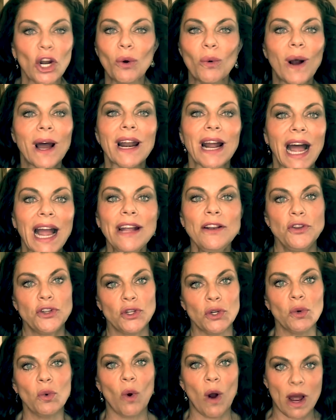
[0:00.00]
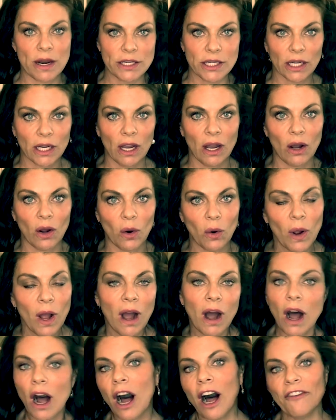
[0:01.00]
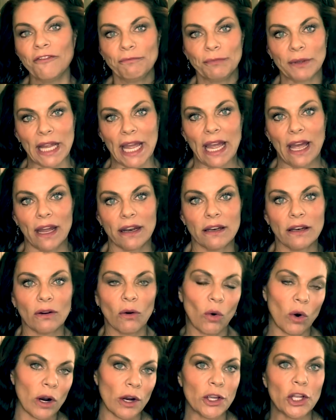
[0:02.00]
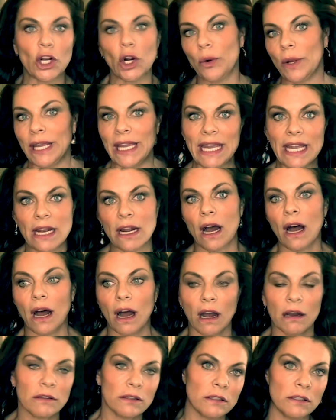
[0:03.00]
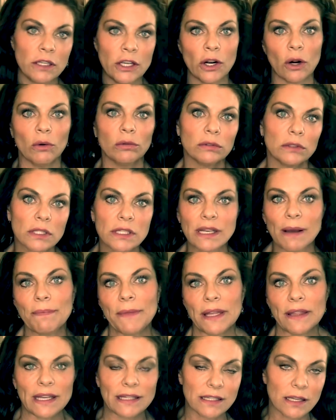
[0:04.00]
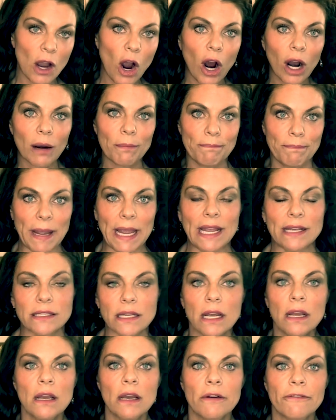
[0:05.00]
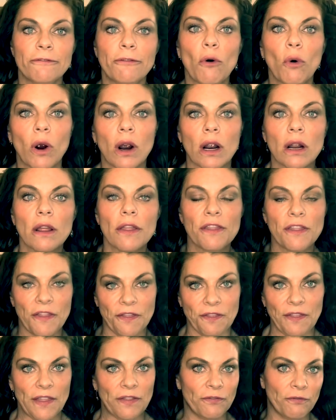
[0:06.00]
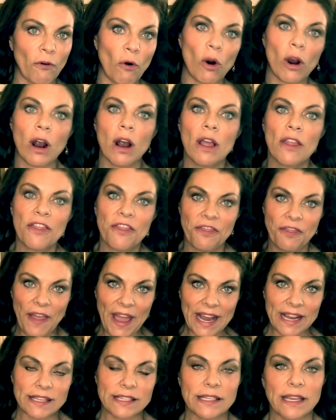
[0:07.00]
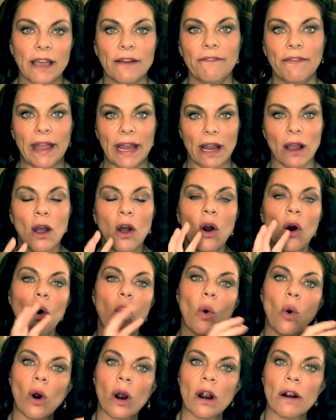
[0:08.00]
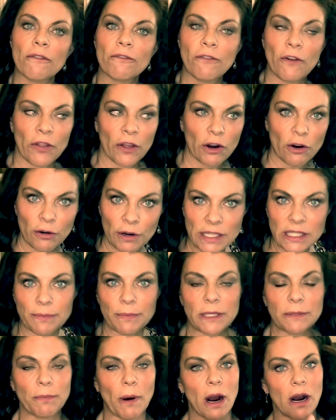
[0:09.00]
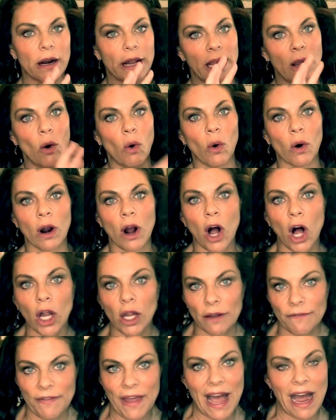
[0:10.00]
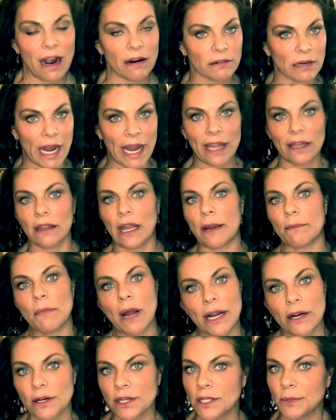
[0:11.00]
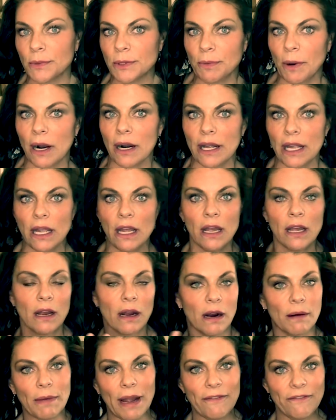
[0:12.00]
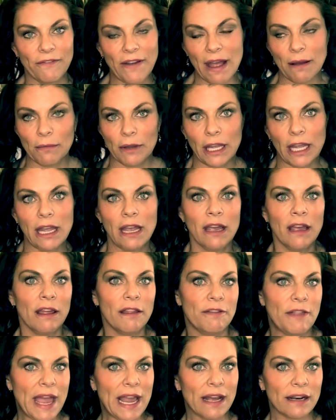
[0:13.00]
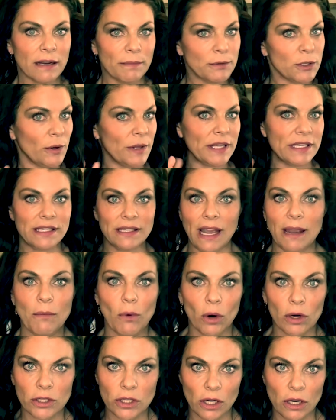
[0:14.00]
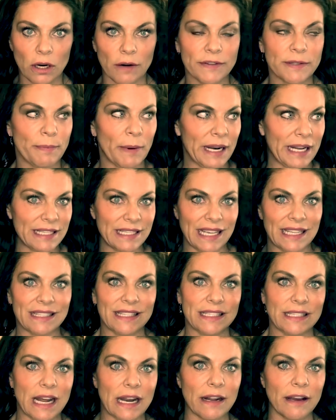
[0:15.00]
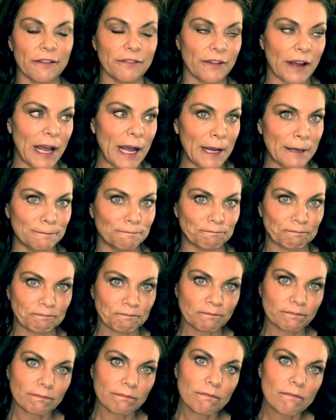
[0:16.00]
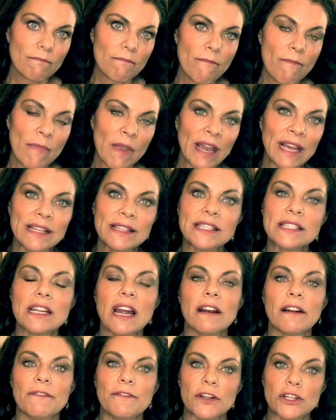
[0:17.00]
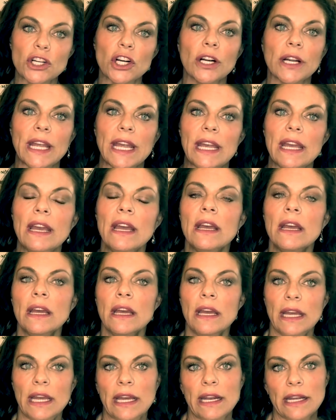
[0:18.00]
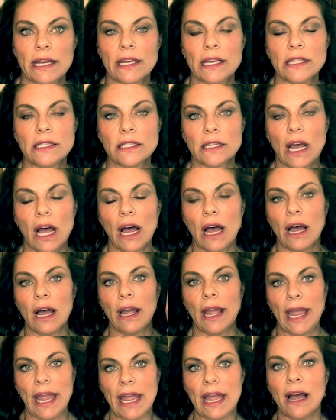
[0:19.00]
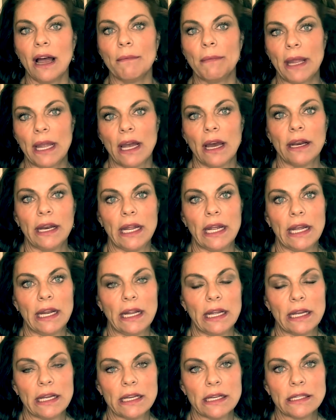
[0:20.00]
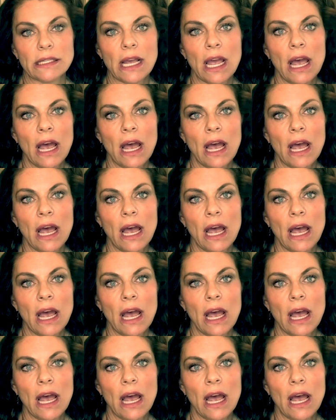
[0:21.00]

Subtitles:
what, I do want to go off plan, or eat something that's carb based for Thanksgiving or for the Christmas party or all of that, right? Like my Christmas party or my family, they end up doing the same hors d'oeuvres, but it's instead of the turkey, it is ham, and it is